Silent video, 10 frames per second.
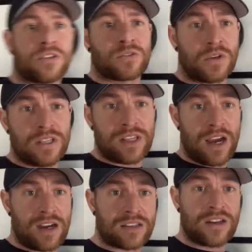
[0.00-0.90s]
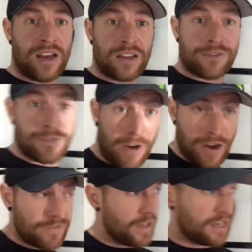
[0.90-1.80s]
the 3000 and the
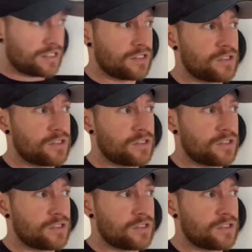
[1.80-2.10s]
5000.